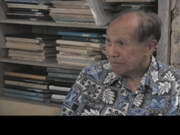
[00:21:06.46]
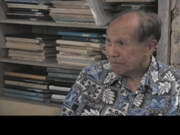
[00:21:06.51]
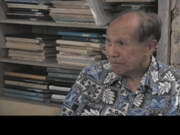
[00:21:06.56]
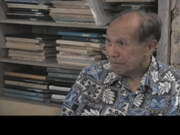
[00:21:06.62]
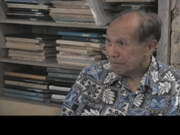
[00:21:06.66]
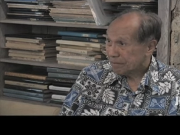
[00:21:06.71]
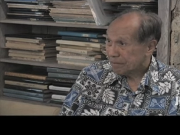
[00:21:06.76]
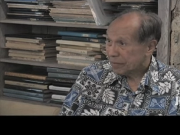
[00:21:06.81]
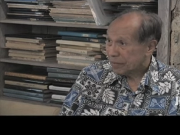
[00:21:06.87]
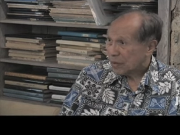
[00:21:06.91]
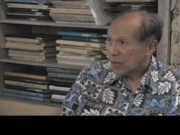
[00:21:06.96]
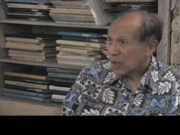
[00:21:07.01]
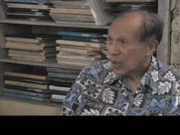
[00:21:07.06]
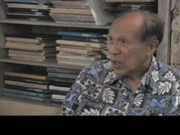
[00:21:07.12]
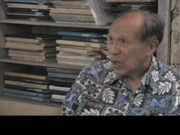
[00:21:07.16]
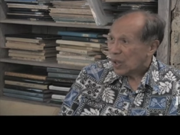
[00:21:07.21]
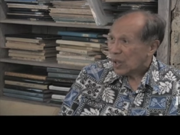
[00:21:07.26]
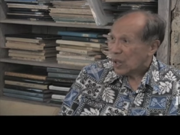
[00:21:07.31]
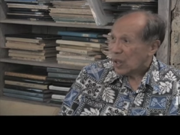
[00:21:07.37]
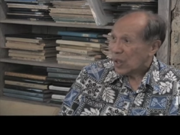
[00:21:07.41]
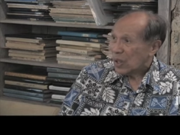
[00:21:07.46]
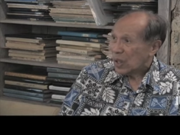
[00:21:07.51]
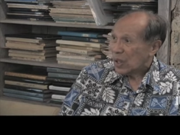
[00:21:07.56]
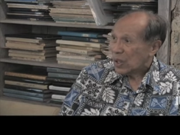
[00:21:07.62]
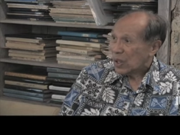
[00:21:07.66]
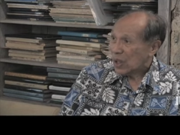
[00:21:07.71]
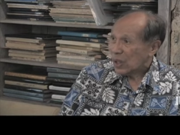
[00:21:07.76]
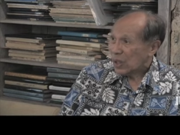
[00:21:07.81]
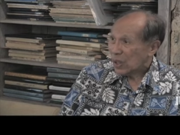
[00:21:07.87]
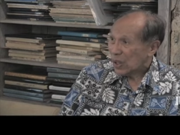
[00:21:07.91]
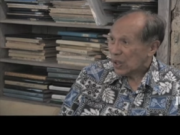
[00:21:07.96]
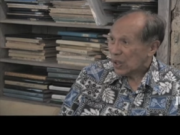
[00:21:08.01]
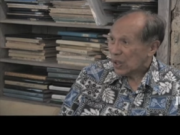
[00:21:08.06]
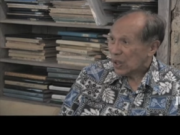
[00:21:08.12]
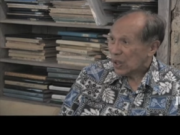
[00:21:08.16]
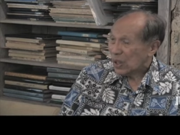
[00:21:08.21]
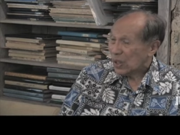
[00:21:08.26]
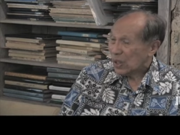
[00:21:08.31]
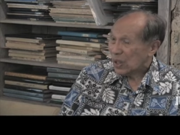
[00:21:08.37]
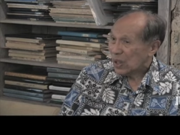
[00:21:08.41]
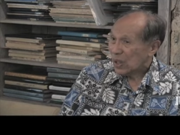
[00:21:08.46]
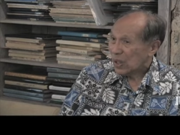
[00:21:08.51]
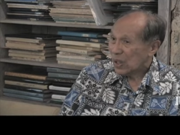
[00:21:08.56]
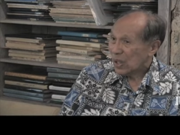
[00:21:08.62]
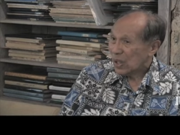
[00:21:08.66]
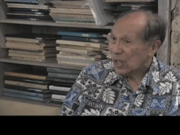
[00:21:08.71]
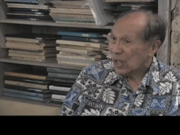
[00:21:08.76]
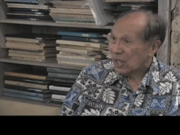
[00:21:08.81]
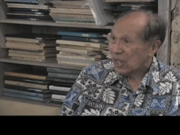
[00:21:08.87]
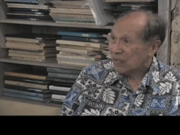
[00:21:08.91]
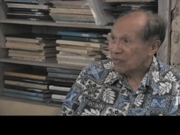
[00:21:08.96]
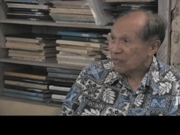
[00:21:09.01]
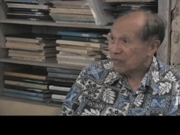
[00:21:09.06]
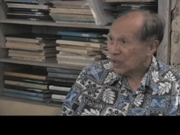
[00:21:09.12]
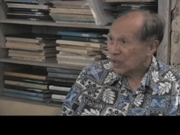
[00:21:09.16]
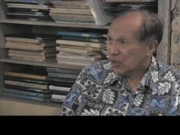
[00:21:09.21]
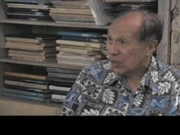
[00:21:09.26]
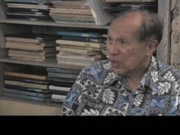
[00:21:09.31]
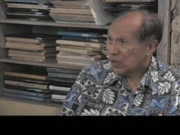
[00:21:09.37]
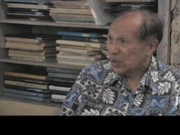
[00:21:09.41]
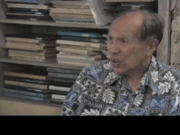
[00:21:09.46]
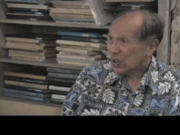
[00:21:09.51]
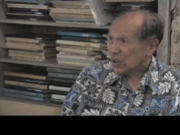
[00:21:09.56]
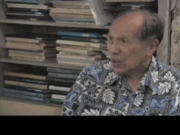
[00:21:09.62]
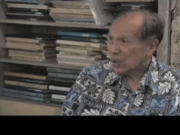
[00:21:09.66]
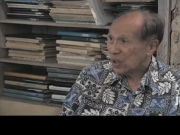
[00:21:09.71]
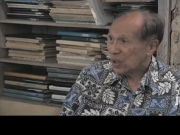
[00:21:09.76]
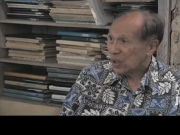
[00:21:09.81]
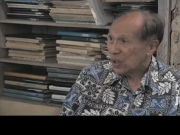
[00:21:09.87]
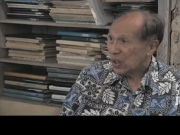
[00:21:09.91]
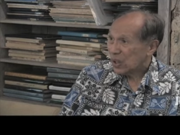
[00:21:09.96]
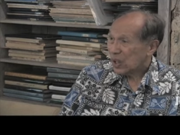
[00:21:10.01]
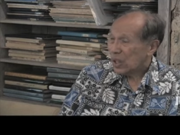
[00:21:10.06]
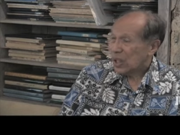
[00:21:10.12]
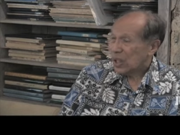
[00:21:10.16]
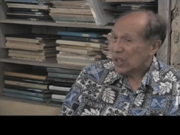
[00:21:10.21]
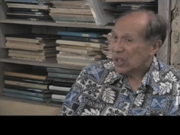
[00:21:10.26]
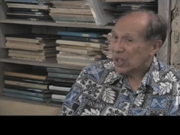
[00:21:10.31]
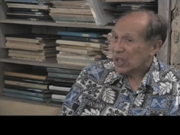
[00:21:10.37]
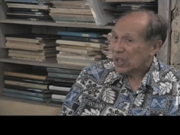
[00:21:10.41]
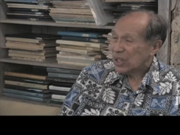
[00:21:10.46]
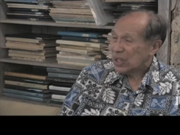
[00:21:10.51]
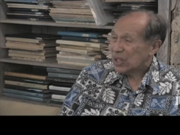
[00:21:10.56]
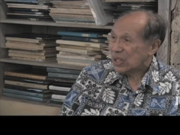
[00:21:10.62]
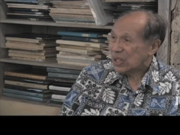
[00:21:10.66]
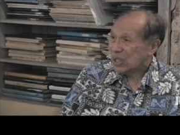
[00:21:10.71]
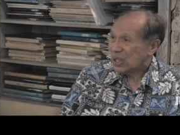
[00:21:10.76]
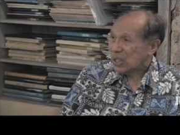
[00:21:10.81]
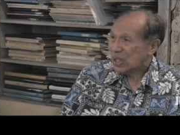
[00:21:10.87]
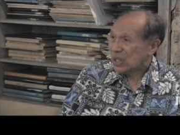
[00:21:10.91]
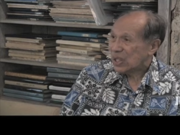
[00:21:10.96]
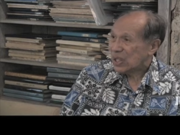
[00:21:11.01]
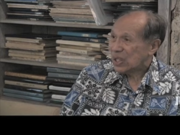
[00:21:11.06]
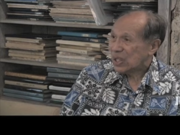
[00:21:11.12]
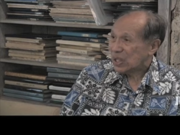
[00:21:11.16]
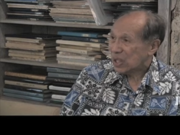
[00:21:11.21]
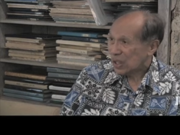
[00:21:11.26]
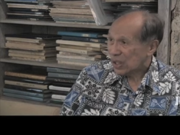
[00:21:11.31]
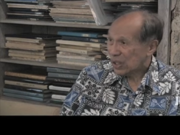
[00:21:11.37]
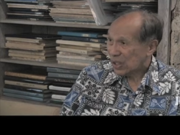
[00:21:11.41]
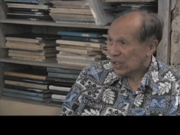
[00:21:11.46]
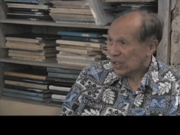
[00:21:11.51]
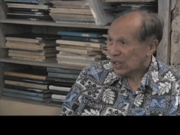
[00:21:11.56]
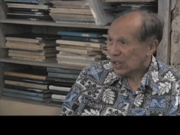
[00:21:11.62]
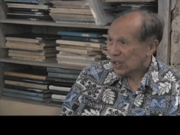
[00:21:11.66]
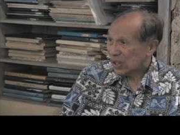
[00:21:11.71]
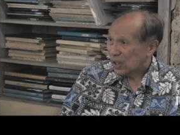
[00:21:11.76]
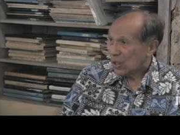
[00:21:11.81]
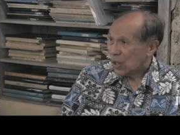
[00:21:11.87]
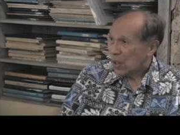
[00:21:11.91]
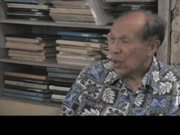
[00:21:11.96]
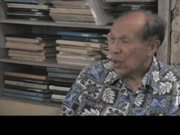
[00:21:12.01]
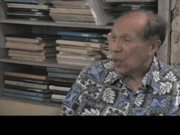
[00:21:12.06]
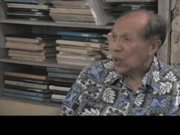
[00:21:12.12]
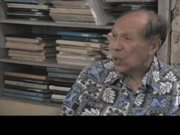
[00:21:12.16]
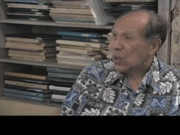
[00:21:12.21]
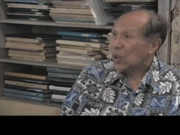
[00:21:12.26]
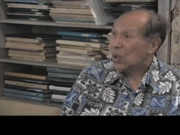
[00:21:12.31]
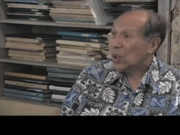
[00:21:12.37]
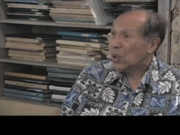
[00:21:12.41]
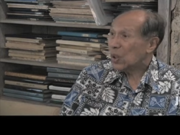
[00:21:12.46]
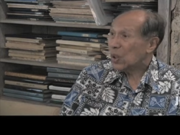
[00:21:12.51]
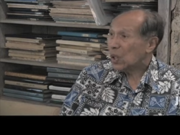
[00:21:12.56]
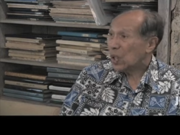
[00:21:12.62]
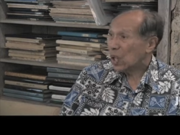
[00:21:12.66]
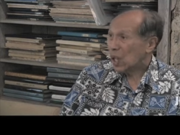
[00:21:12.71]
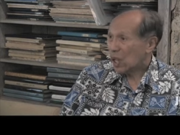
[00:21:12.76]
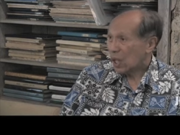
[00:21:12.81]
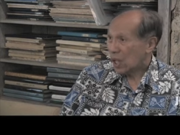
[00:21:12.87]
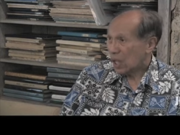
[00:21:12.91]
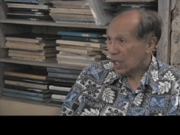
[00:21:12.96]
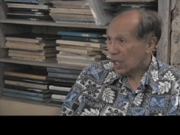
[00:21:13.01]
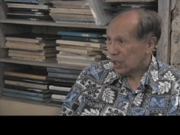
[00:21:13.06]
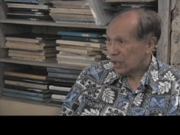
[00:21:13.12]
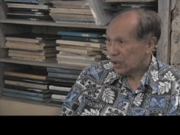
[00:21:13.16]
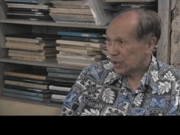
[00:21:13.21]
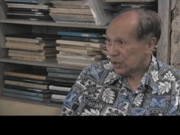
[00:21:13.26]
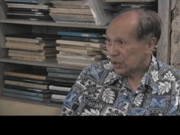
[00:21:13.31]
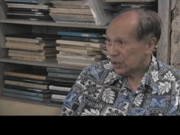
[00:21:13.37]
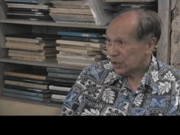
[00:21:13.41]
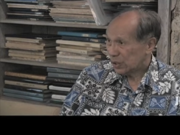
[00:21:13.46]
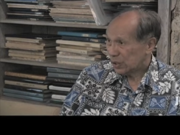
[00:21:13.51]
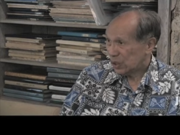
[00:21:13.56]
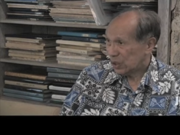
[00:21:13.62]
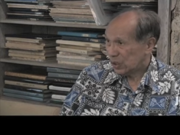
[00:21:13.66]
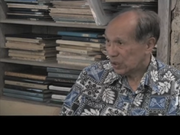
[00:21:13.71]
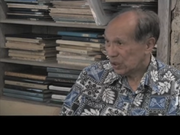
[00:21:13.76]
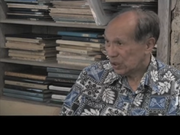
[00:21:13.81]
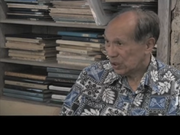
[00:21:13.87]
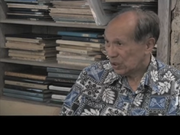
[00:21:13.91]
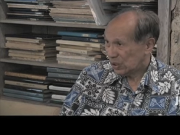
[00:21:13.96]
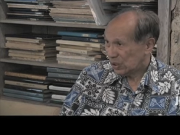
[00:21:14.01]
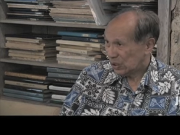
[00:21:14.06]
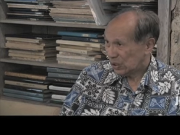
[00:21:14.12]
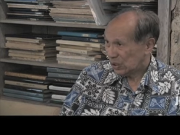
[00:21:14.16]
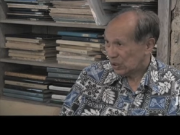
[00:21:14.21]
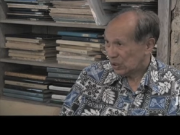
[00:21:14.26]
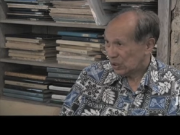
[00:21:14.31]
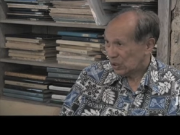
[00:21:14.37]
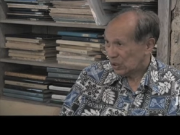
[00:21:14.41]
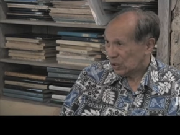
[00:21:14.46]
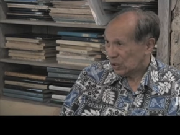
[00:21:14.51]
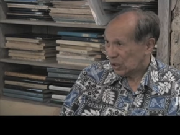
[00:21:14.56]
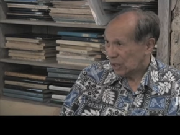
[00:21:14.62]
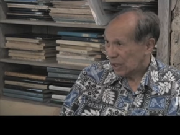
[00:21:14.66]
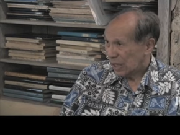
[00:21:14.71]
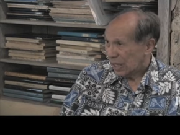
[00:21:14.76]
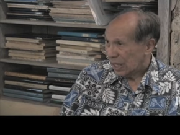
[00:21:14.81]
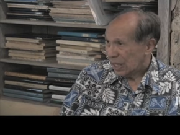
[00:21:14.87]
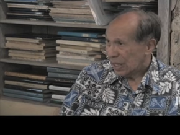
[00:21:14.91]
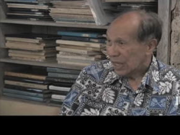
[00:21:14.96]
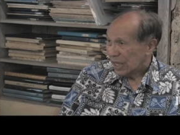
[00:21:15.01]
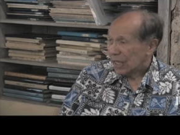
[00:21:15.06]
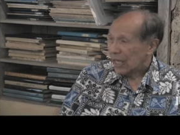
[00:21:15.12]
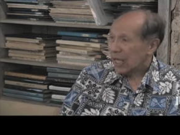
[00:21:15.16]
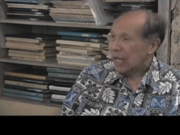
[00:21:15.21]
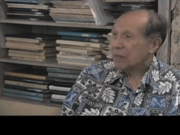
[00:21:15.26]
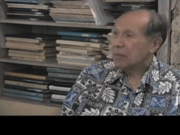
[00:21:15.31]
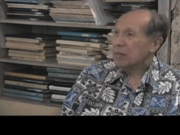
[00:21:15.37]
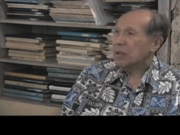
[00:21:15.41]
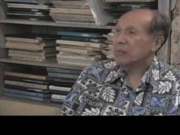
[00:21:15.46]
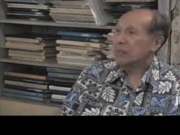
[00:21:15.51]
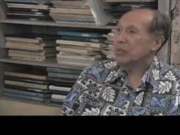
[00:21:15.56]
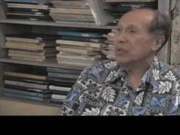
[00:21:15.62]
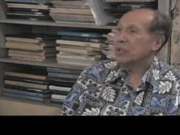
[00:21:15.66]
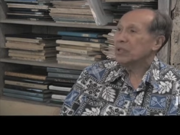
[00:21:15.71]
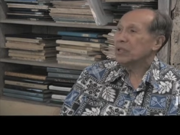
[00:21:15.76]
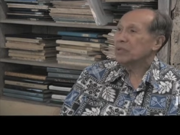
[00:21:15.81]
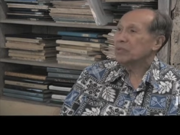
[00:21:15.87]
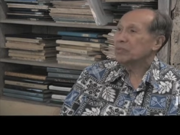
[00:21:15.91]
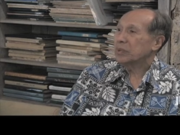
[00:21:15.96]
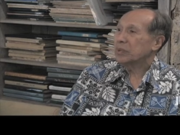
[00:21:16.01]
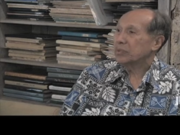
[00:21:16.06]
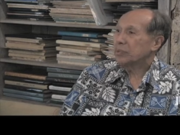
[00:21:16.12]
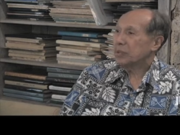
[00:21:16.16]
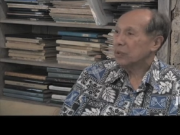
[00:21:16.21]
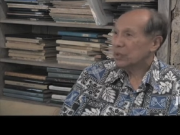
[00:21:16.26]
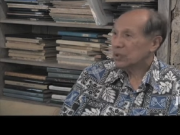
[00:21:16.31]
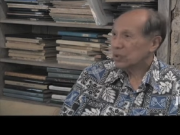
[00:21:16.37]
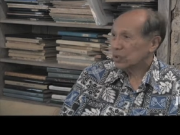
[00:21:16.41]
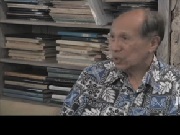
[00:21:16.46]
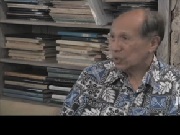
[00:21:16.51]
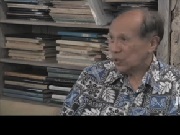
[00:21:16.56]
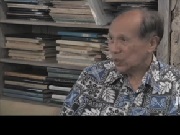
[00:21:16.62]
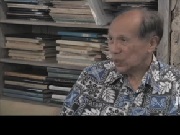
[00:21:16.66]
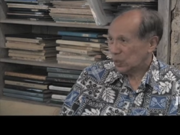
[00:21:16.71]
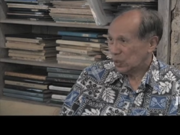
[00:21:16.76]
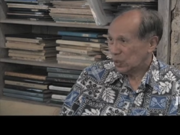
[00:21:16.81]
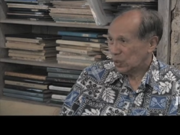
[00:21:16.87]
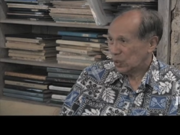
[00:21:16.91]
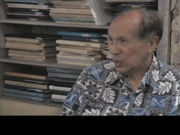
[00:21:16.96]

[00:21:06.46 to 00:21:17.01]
Okay, and then the following year, 1989, oh. OHA trustees uh-huh. came up with a proposal